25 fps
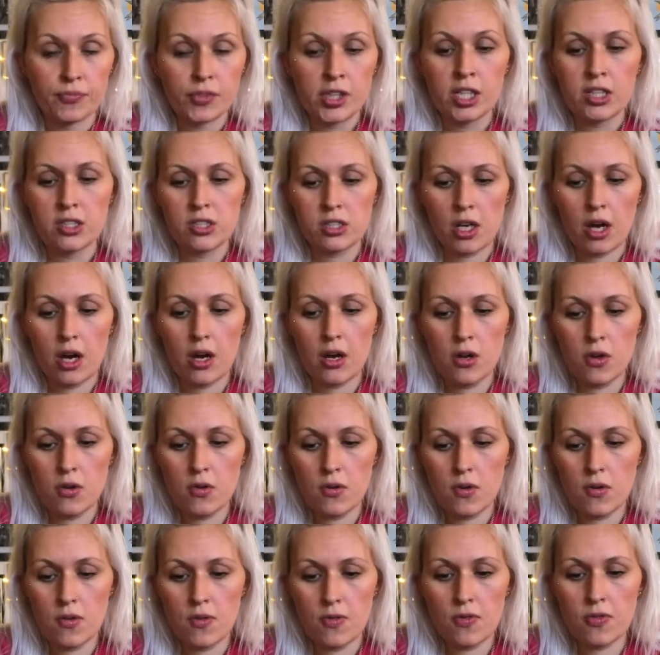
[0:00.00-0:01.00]
So
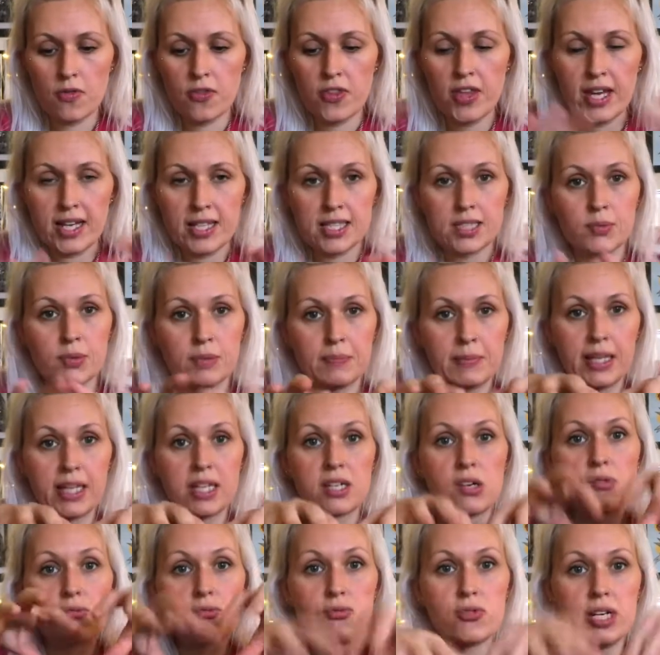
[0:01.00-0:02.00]
this would make
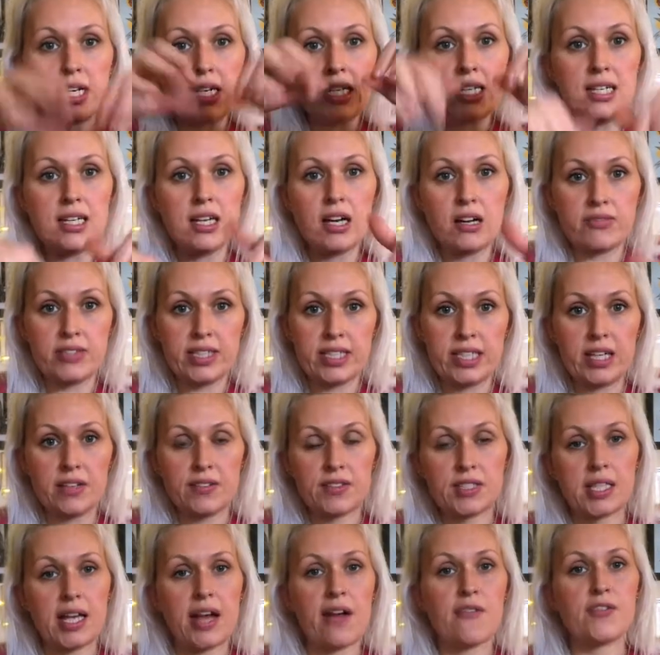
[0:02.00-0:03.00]
a really lovely gift
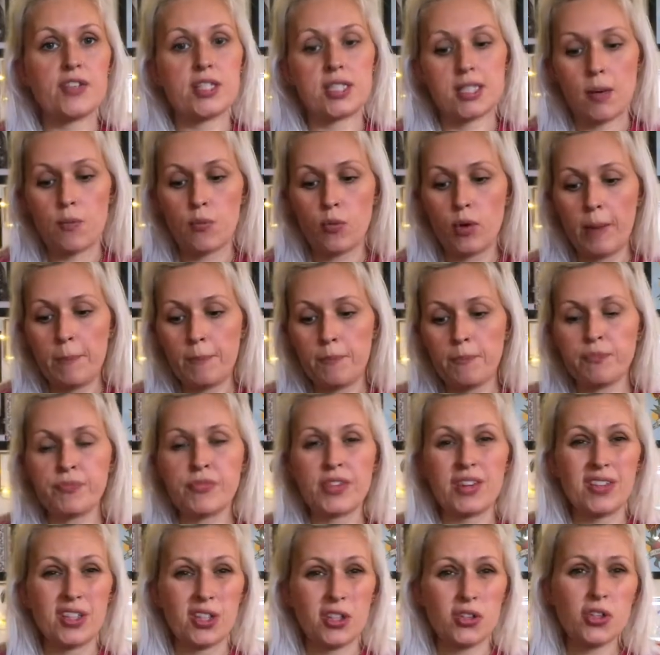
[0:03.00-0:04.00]
set for someone
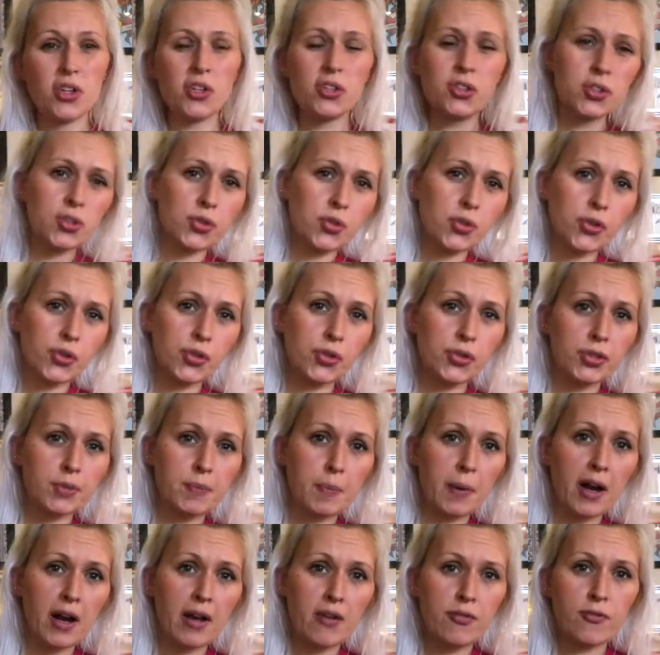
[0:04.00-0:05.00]
that you're not sure who to
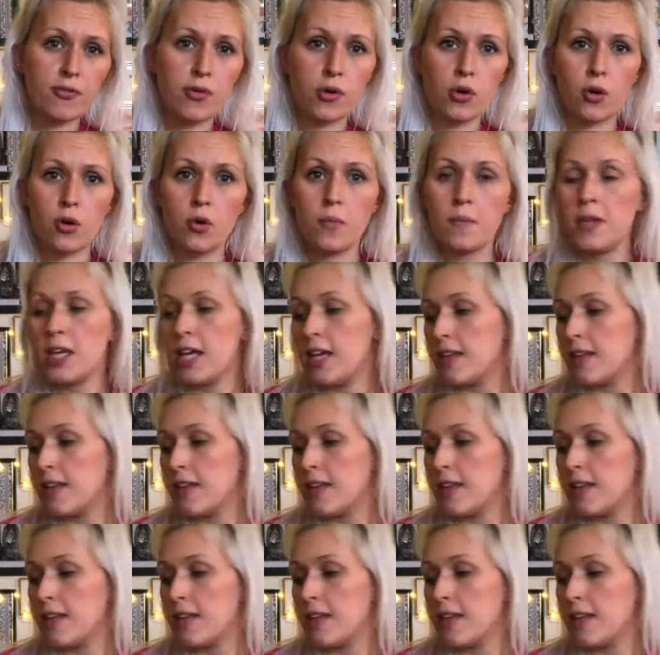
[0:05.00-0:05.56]
buy for.